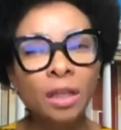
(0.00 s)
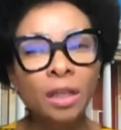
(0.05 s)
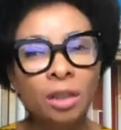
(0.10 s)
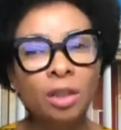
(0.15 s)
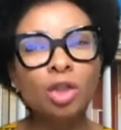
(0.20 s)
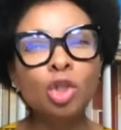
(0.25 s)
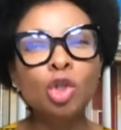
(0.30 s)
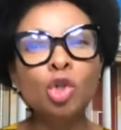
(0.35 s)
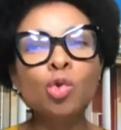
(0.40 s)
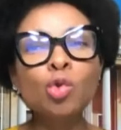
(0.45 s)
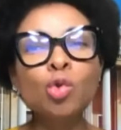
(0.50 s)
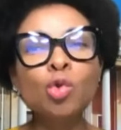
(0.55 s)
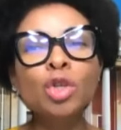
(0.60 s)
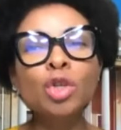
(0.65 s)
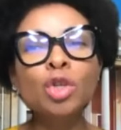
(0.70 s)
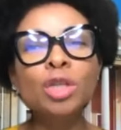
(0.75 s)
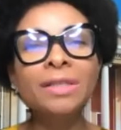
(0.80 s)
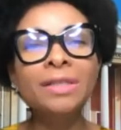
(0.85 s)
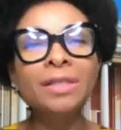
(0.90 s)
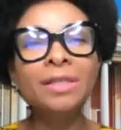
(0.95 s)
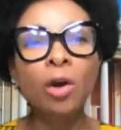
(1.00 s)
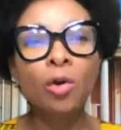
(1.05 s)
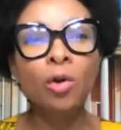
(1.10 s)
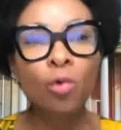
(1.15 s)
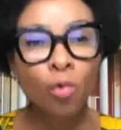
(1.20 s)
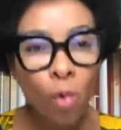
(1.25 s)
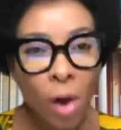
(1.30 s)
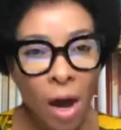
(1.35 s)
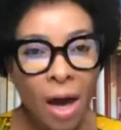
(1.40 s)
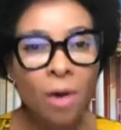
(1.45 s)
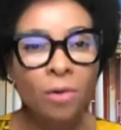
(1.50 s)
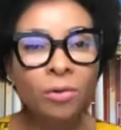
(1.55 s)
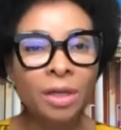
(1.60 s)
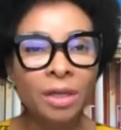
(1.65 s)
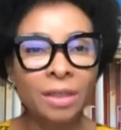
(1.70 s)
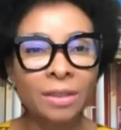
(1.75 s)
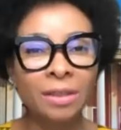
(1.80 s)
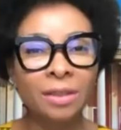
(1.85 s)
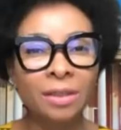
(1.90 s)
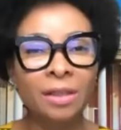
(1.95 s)
institutions around
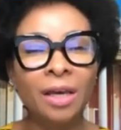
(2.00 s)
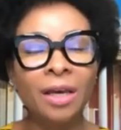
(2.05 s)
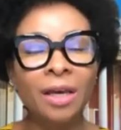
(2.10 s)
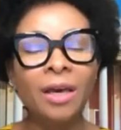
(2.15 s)
us.